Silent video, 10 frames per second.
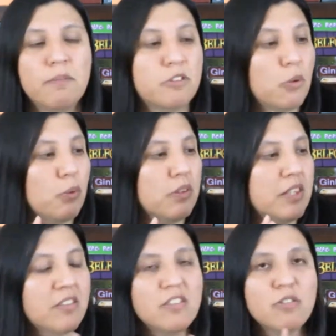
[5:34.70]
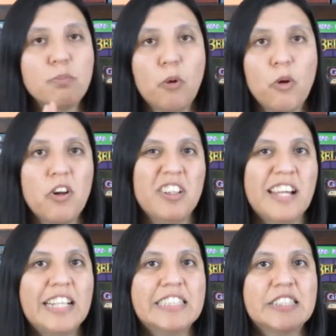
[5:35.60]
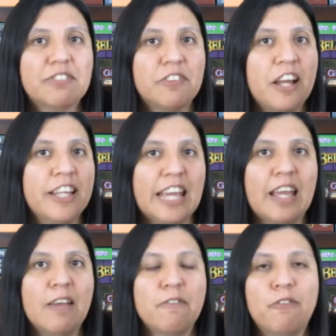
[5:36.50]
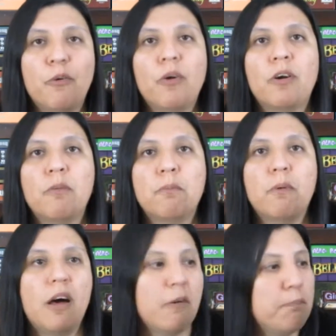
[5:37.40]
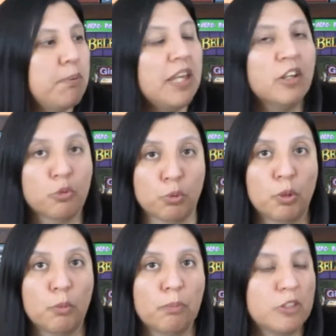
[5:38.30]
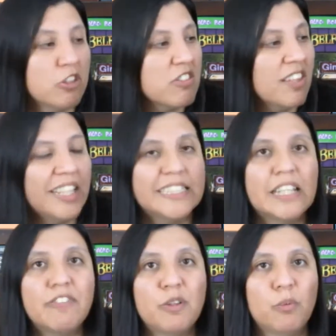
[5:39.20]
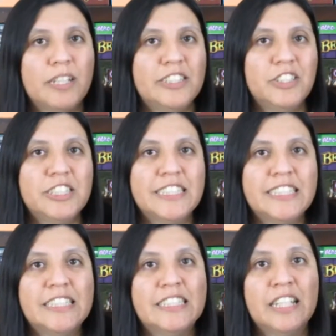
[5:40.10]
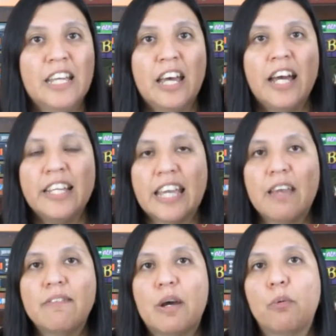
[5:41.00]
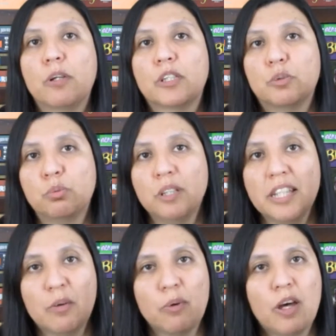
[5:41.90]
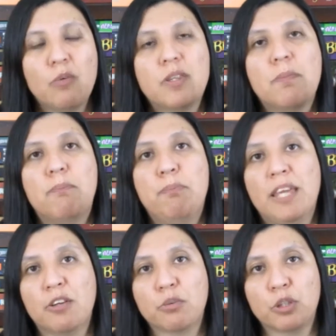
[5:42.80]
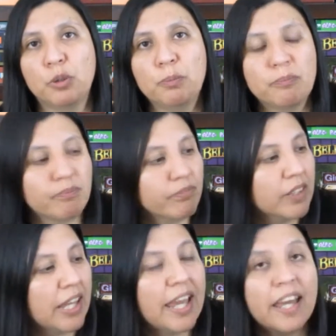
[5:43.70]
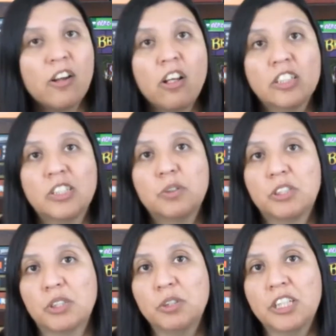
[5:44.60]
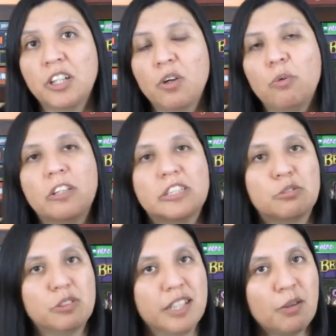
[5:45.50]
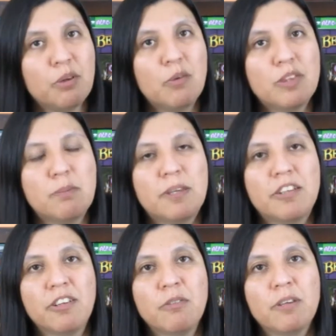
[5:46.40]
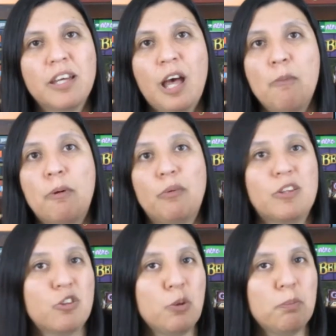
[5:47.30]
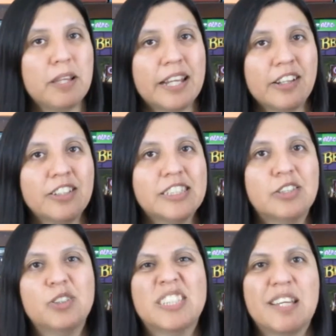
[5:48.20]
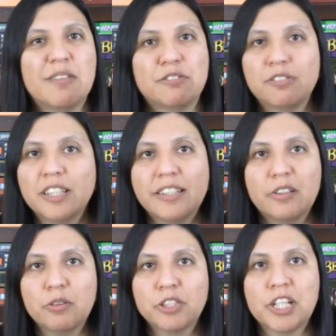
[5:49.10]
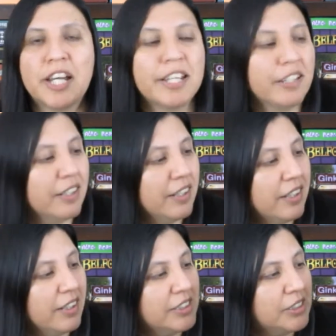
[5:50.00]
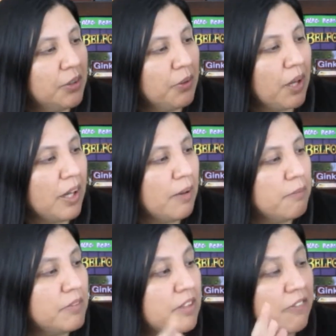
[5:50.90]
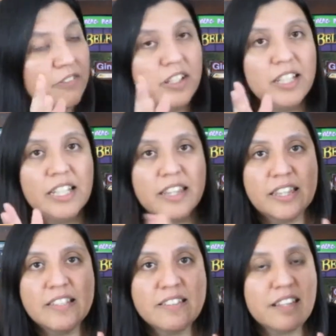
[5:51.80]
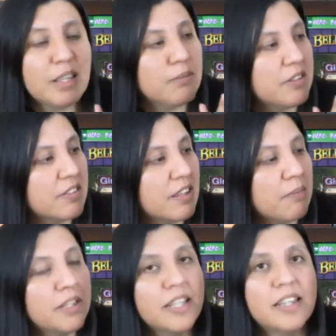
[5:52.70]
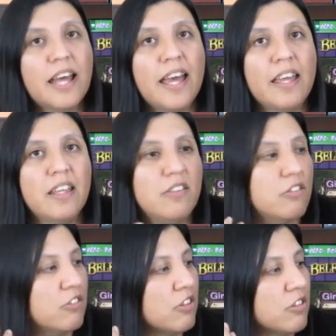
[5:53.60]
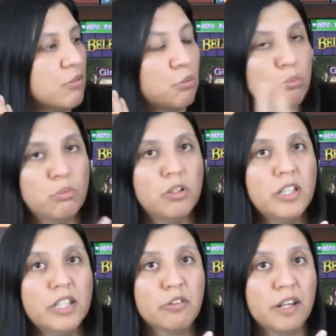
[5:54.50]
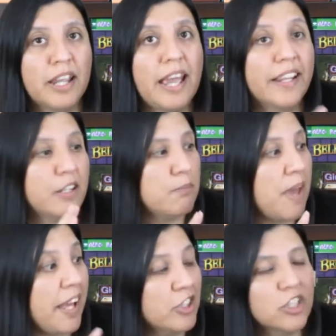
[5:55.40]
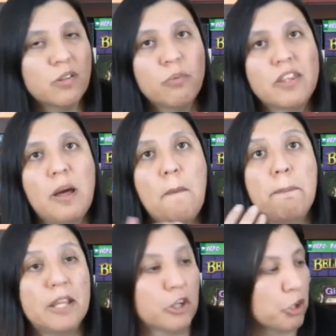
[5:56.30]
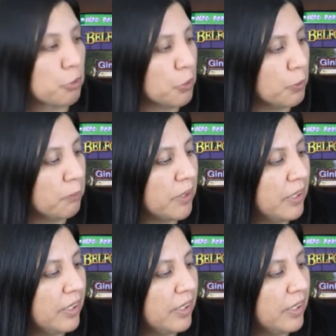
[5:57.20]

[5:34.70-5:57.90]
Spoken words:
So this is more or less a game for a big group. Just like Seven Wonders is a game that works really well with the big group. And also Sushi Go works really well with the big group. But with 2 players, those games really don't shine. So definitely this game is something that is just really great, I can imagine, with a bigger group.